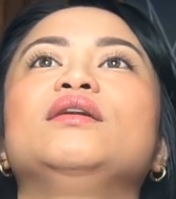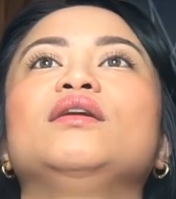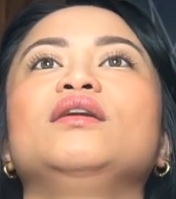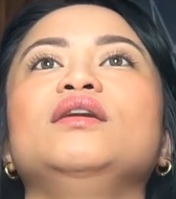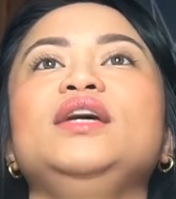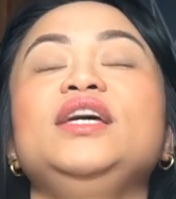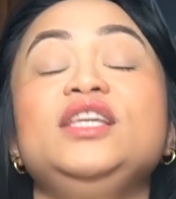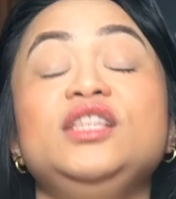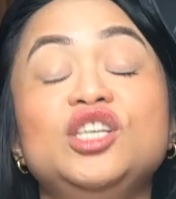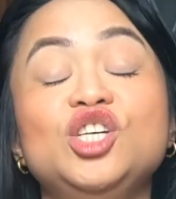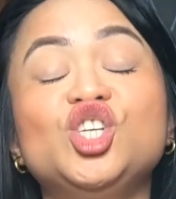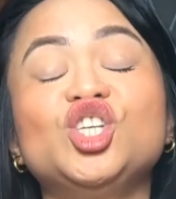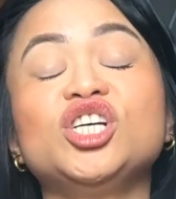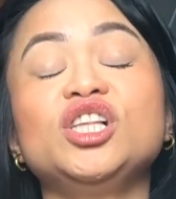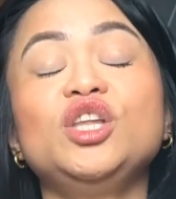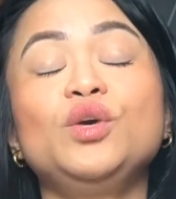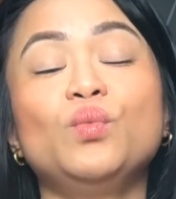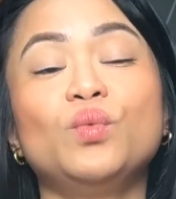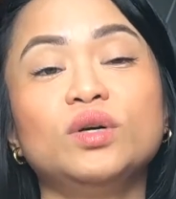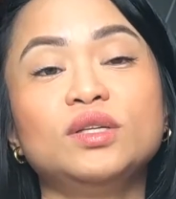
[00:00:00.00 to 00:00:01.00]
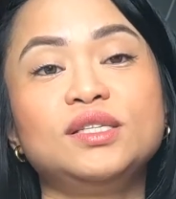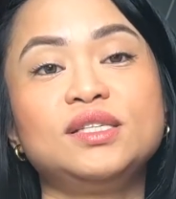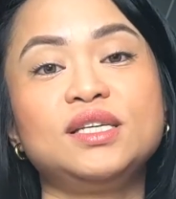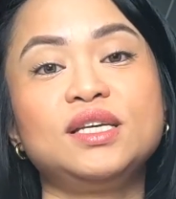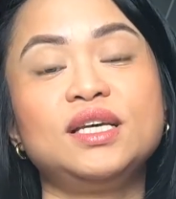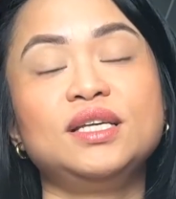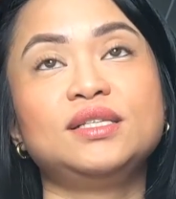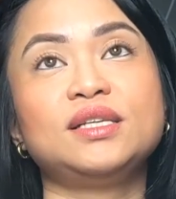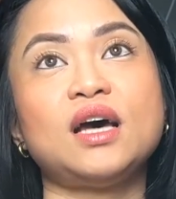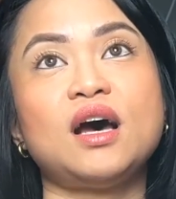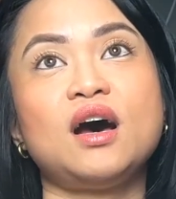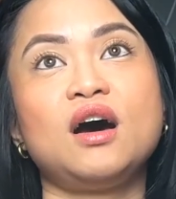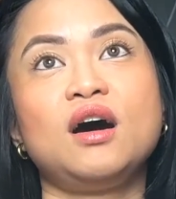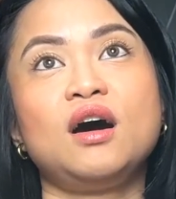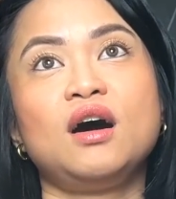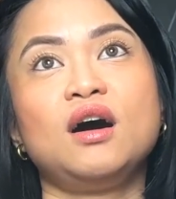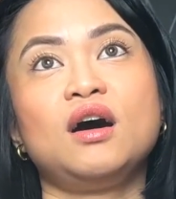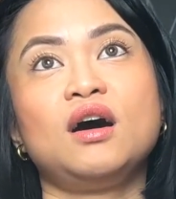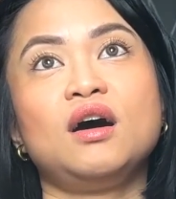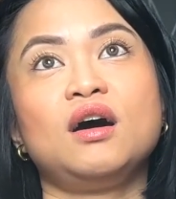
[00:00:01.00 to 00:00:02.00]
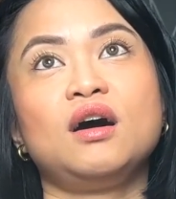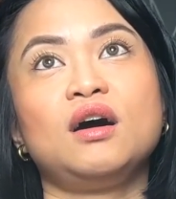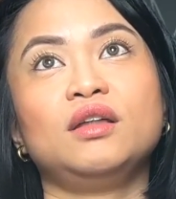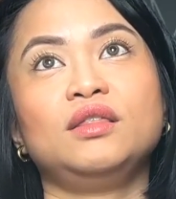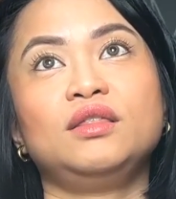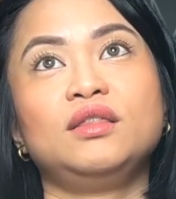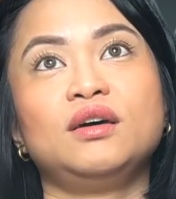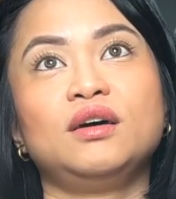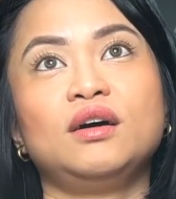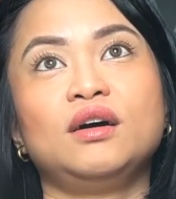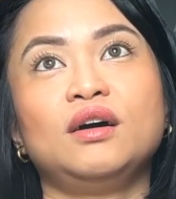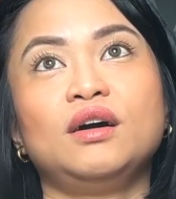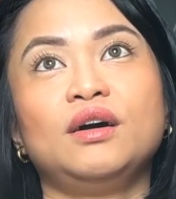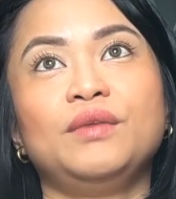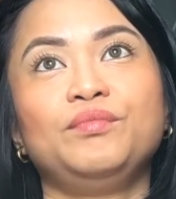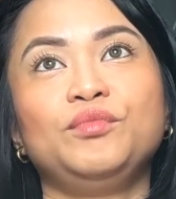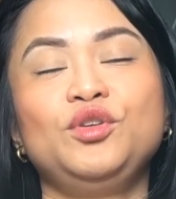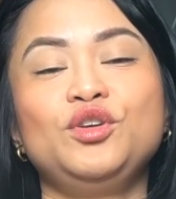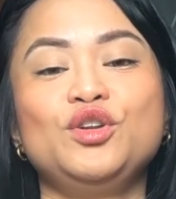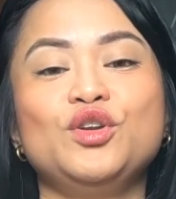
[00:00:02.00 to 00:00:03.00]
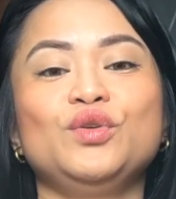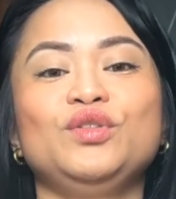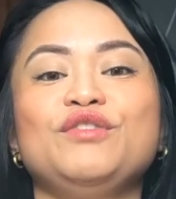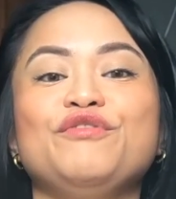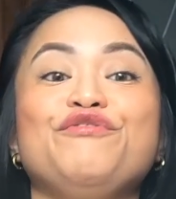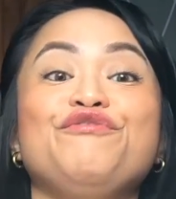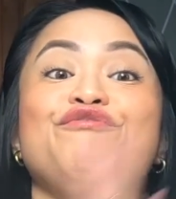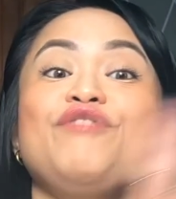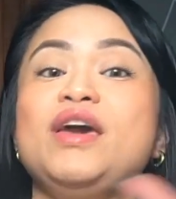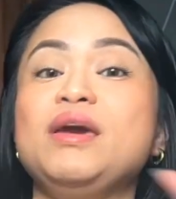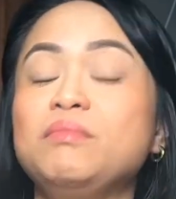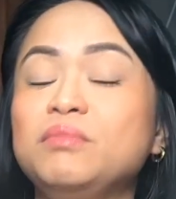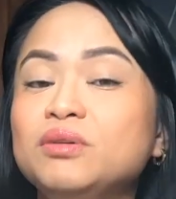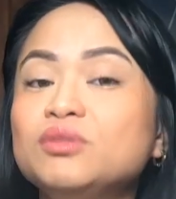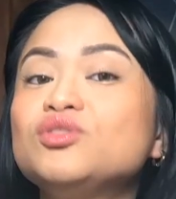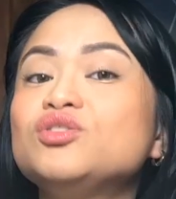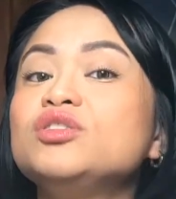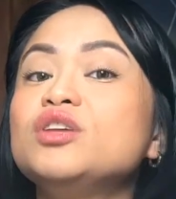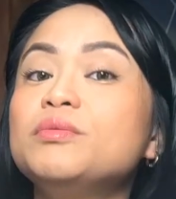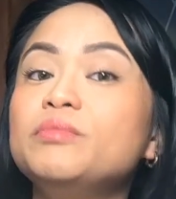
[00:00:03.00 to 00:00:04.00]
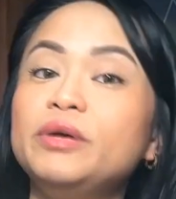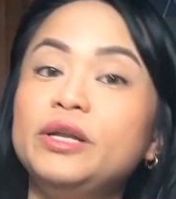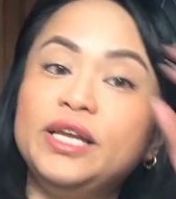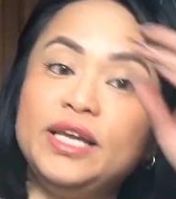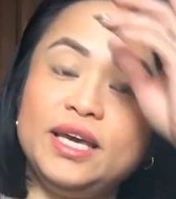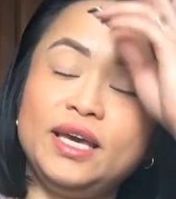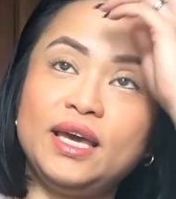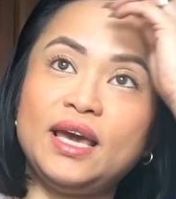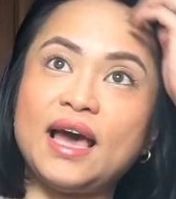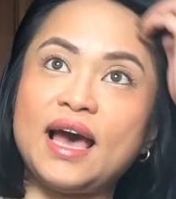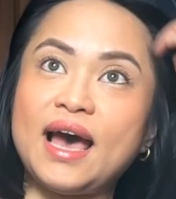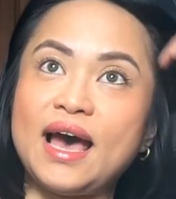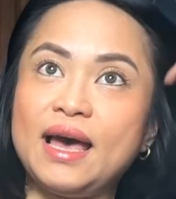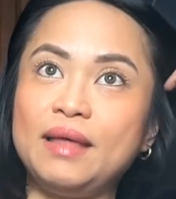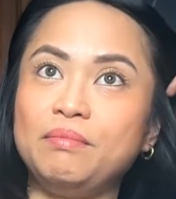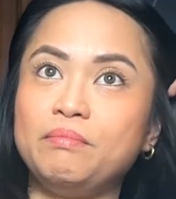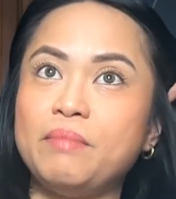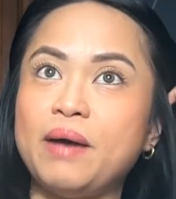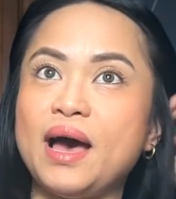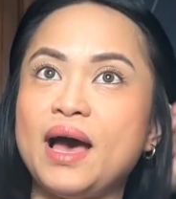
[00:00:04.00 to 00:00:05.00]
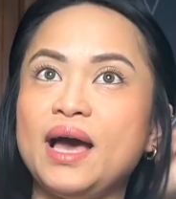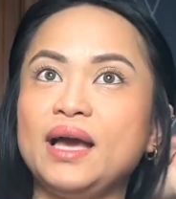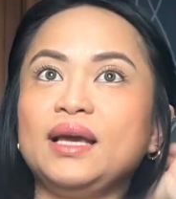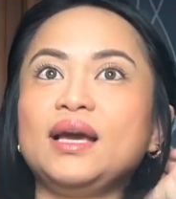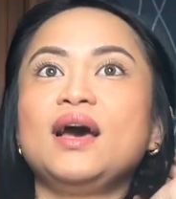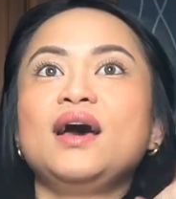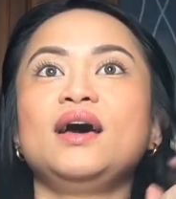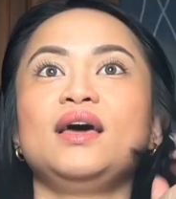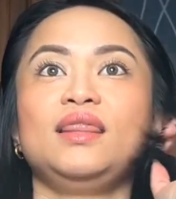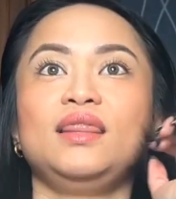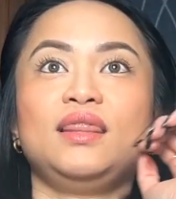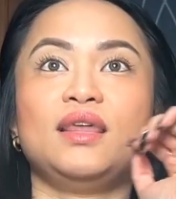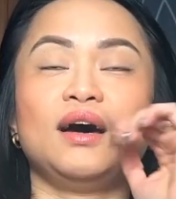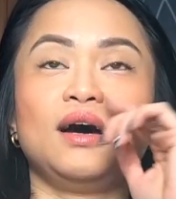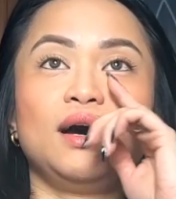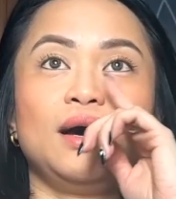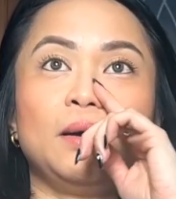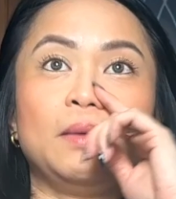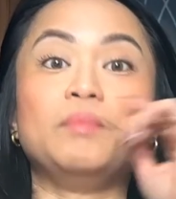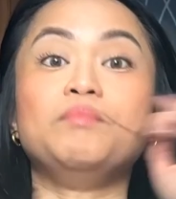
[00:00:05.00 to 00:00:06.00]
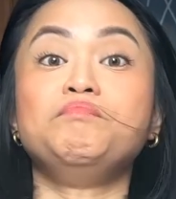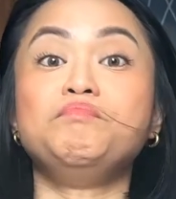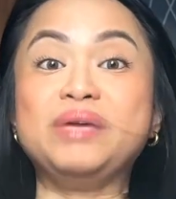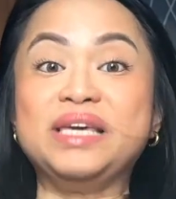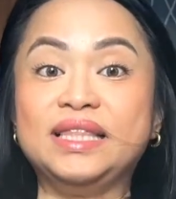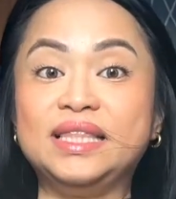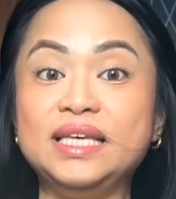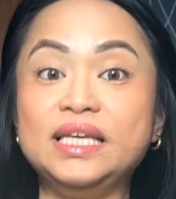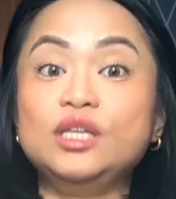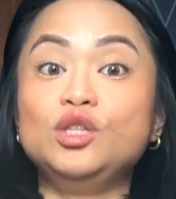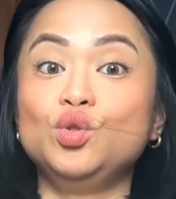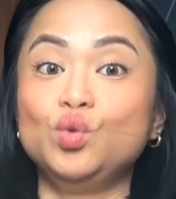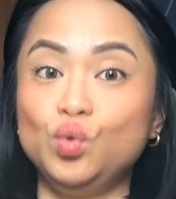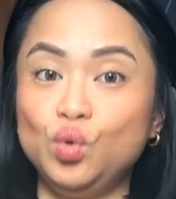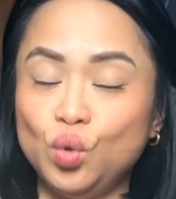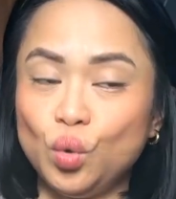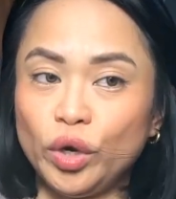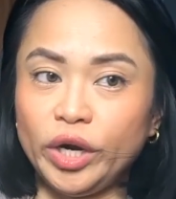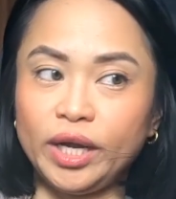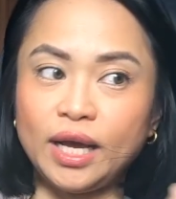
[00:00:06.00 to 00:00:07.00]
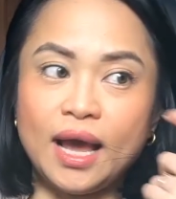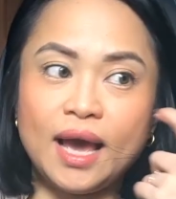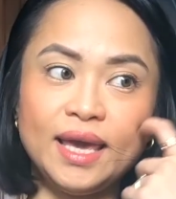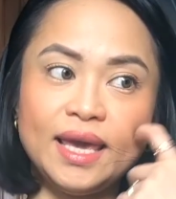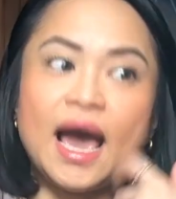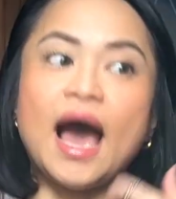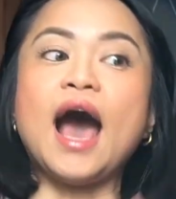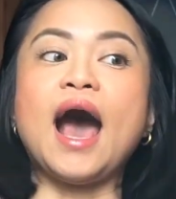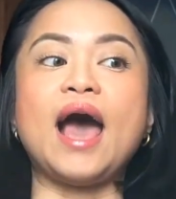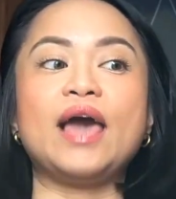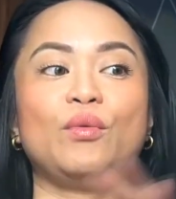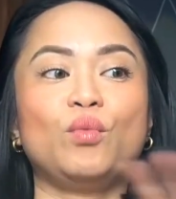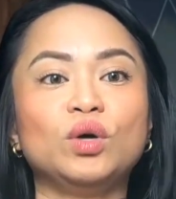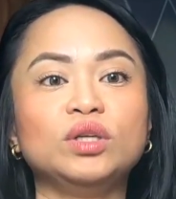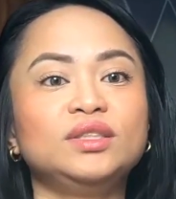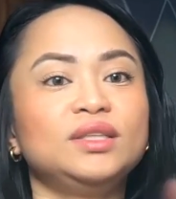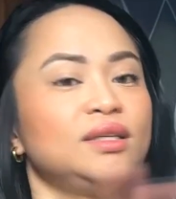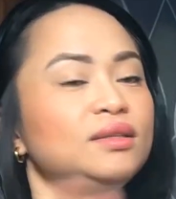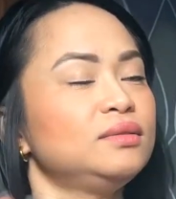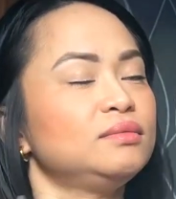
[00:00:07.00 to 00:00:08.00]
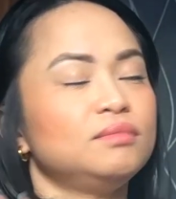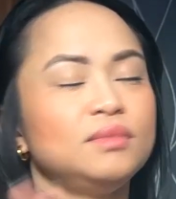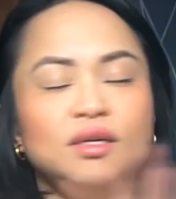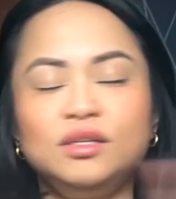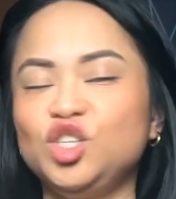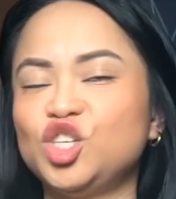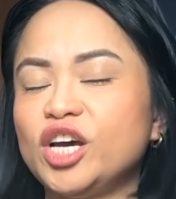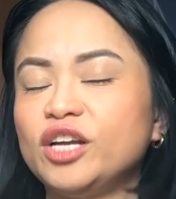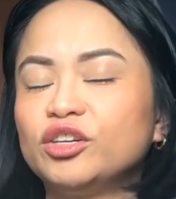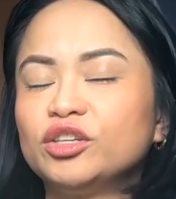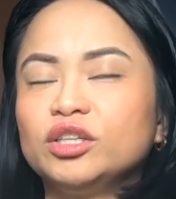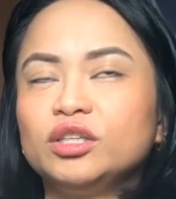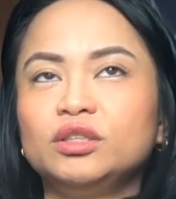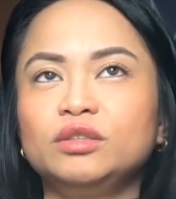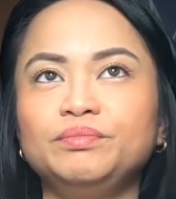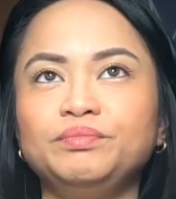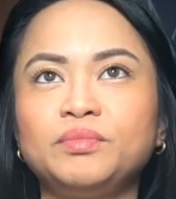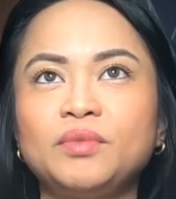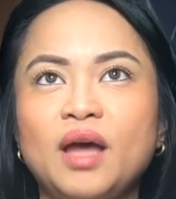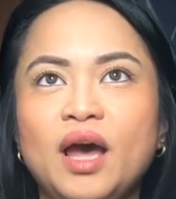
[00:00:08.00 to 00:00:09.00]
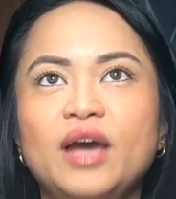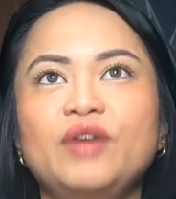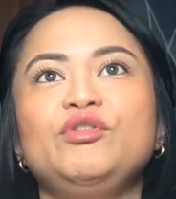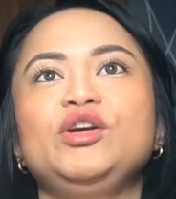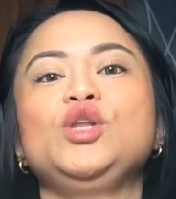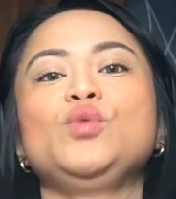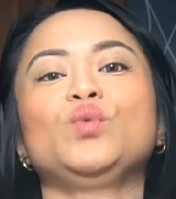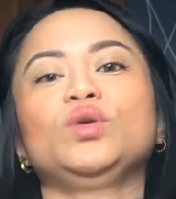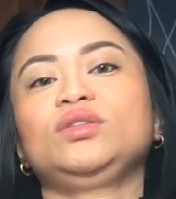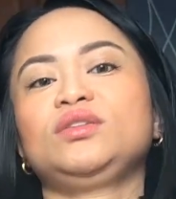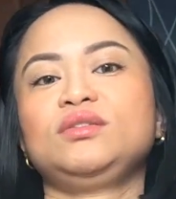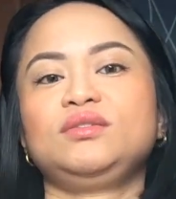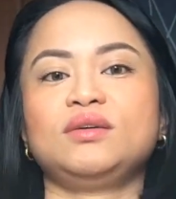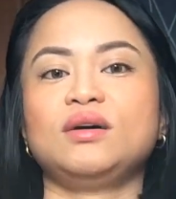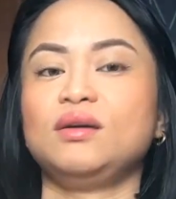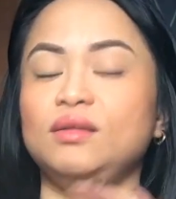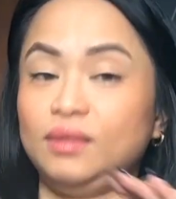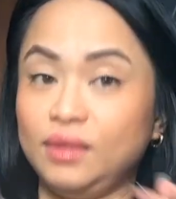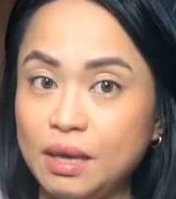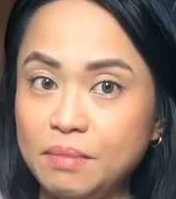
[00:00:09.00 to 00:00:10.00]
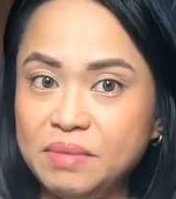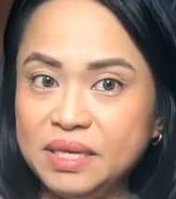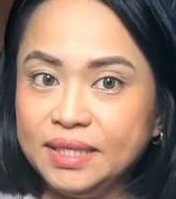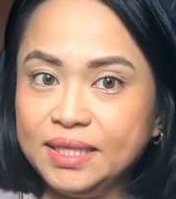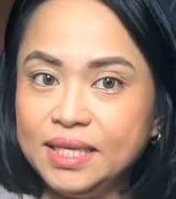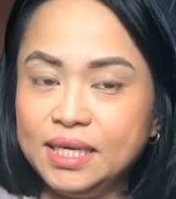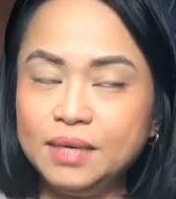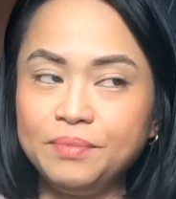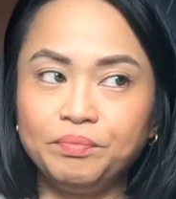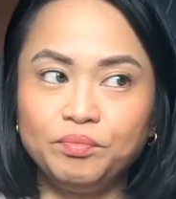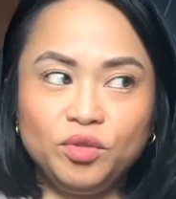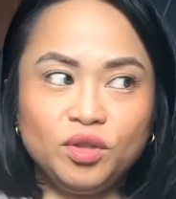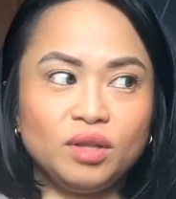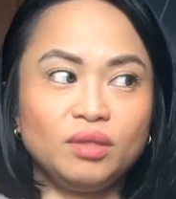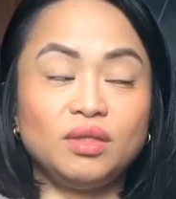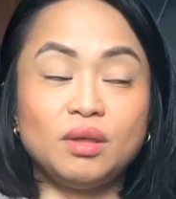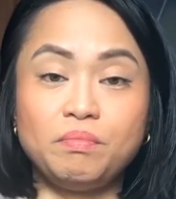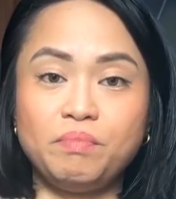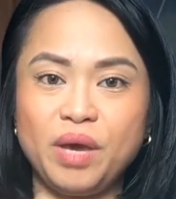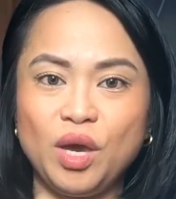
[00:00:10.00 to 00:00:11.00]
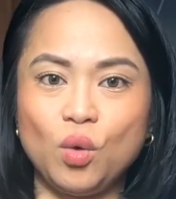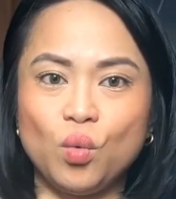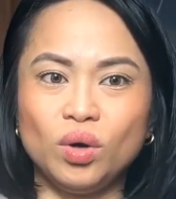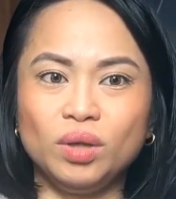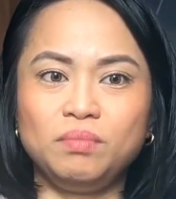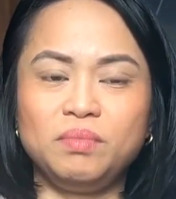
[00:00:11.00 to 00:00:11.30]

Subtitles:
initially wanted the famous DEMELLIER handbag, the Midi New York. Yeah, I wanted, in general, I really wanted the Midi, not the big one,